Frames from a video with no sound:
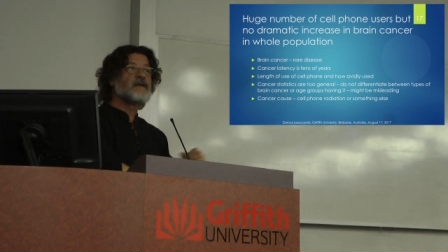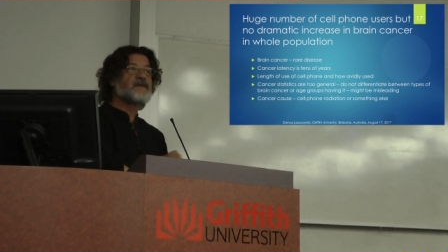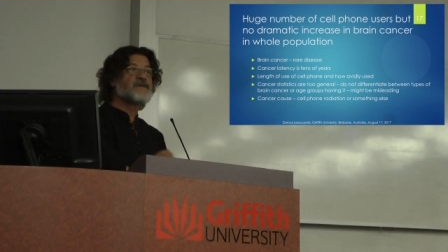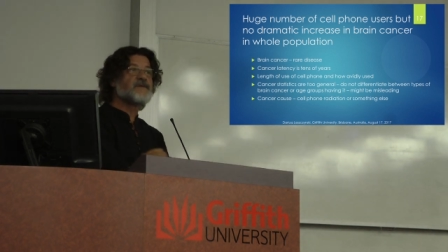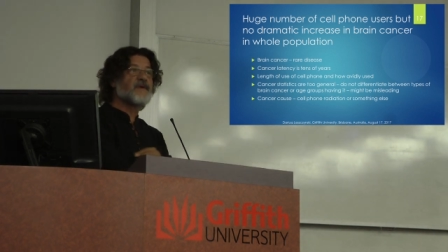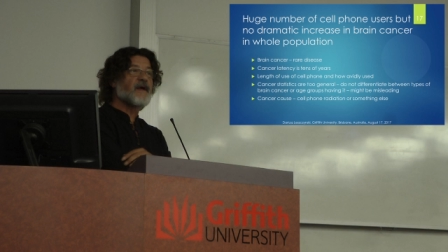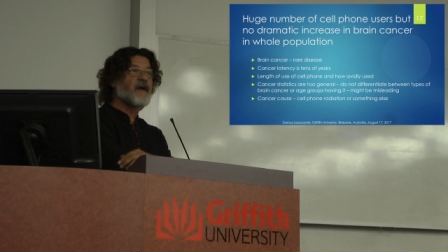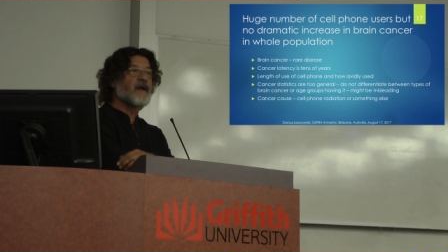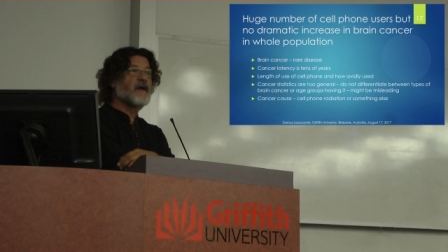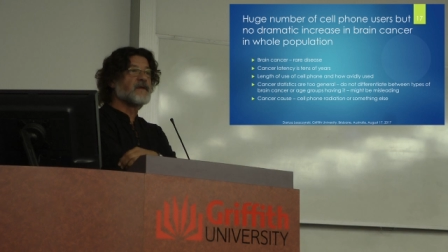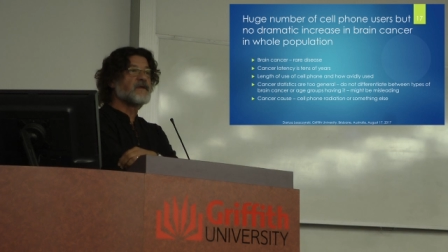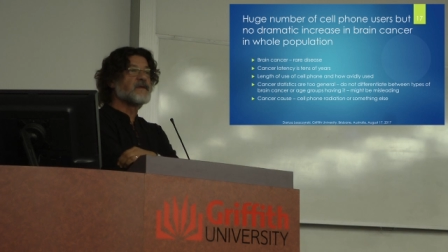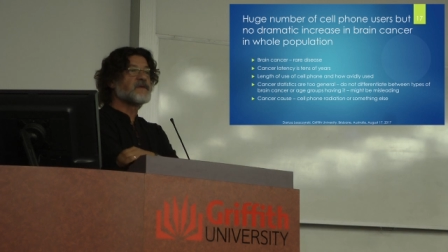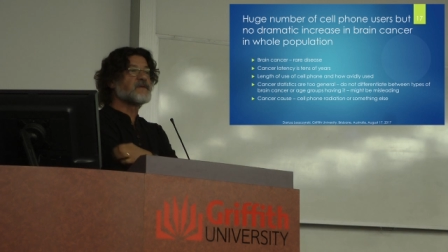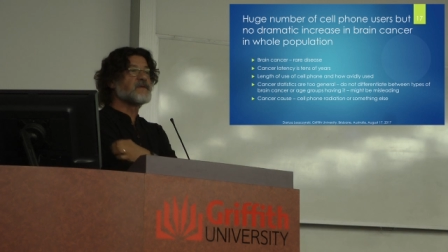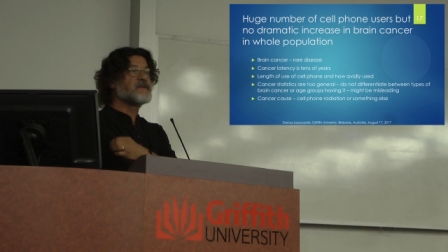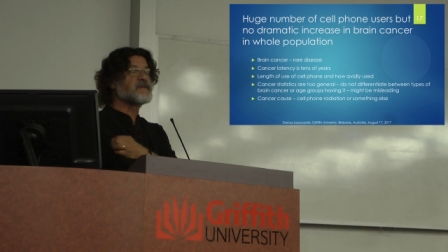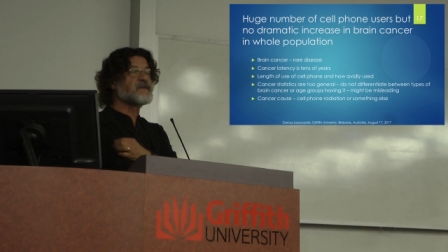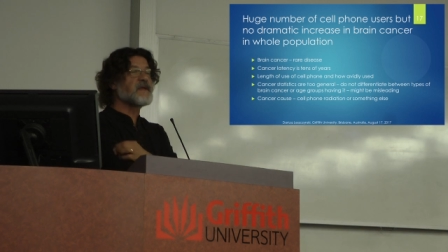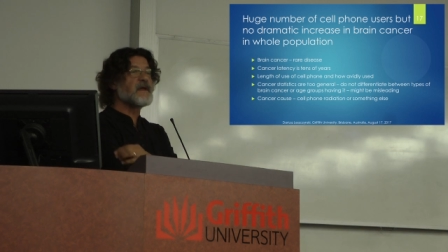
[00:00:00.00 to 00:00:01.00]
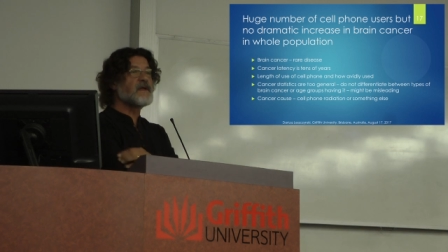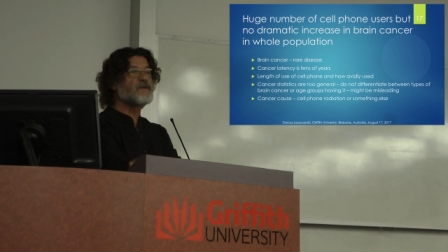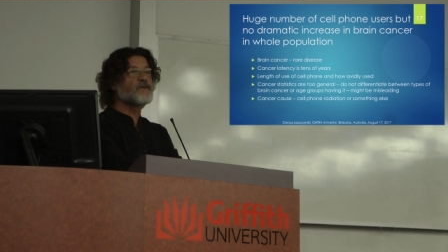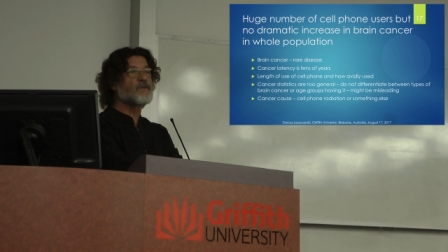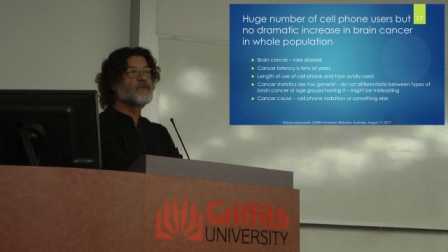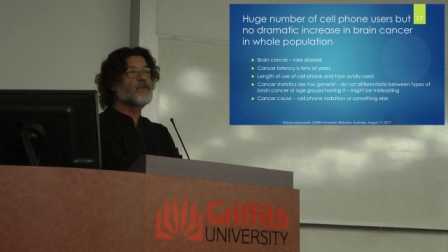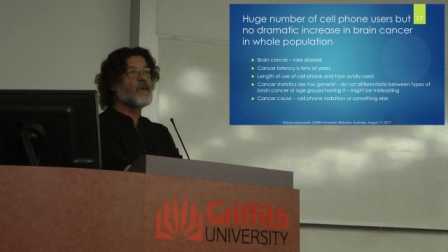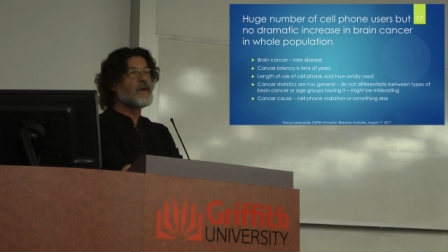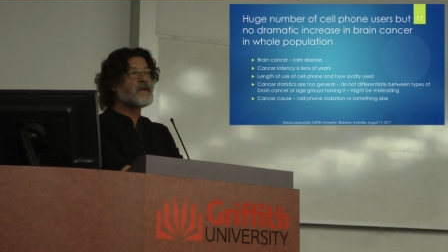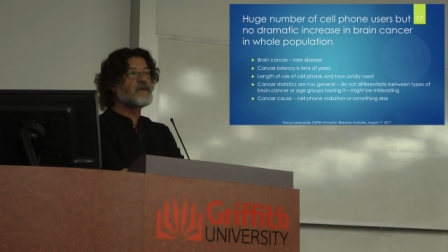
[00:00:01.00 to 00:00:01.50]
It is rare. It is
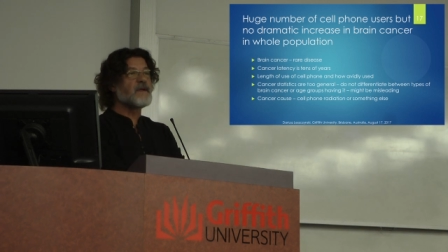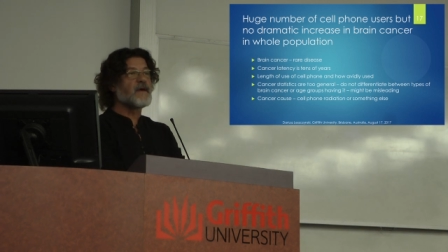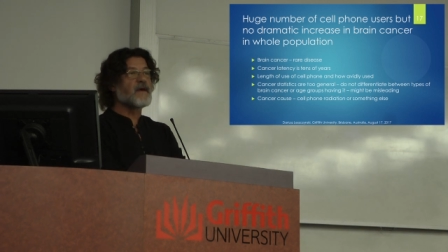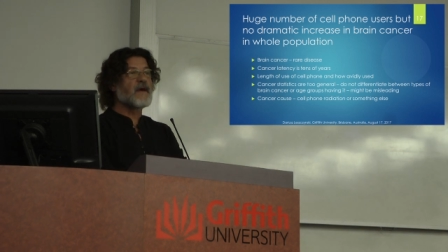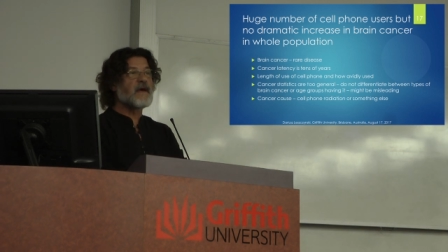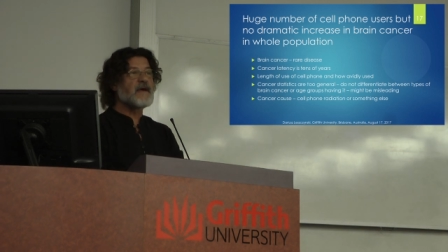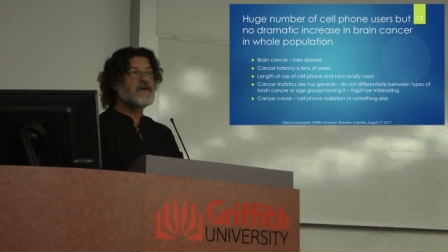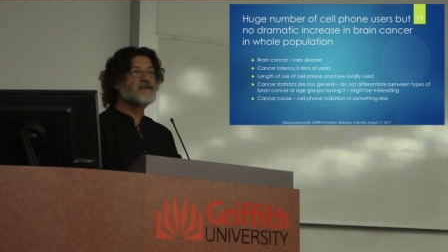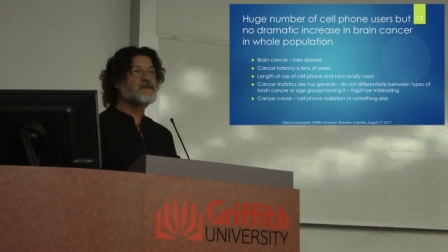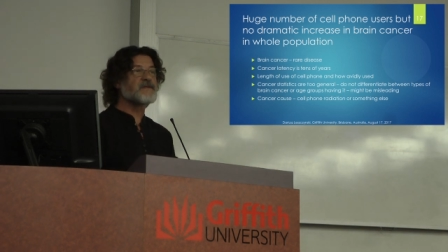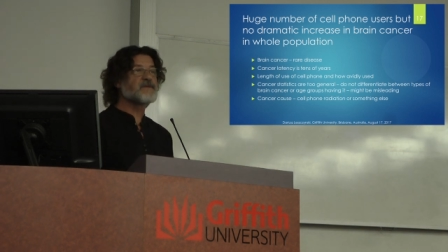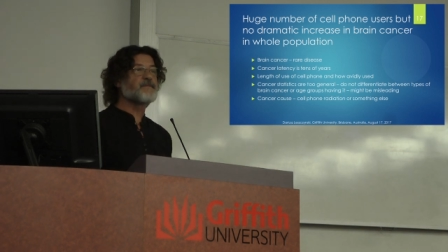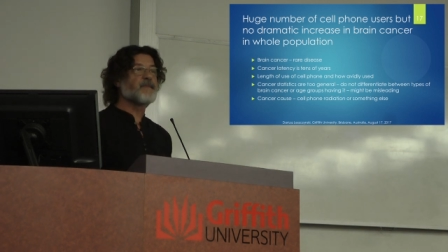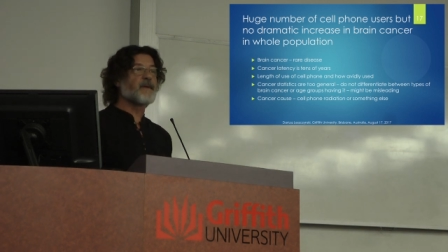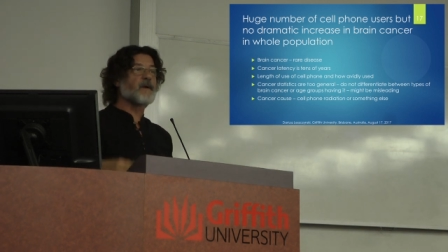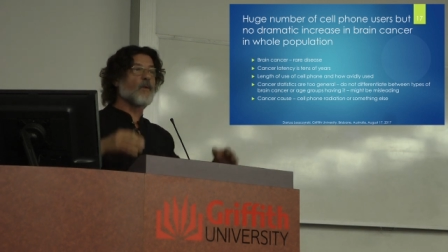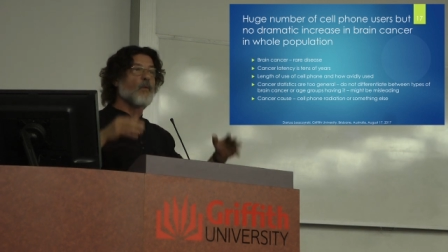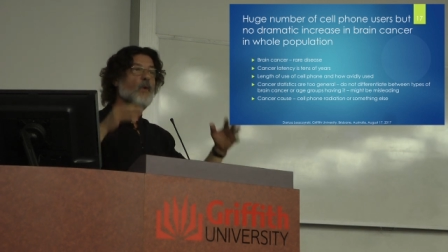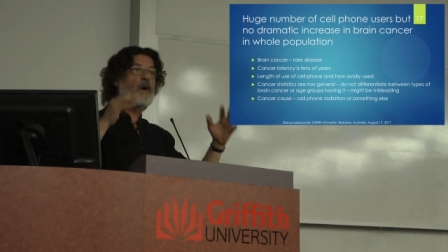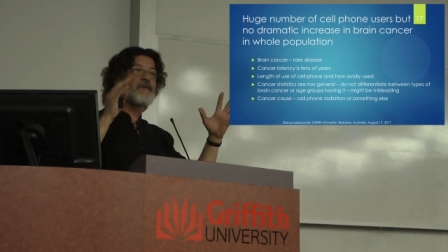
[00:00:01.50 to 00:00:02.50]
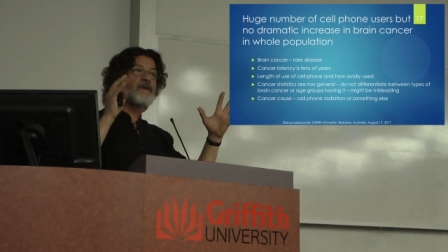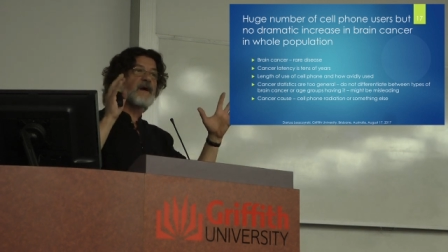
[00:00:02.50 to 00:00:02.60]
10 to 20 cases per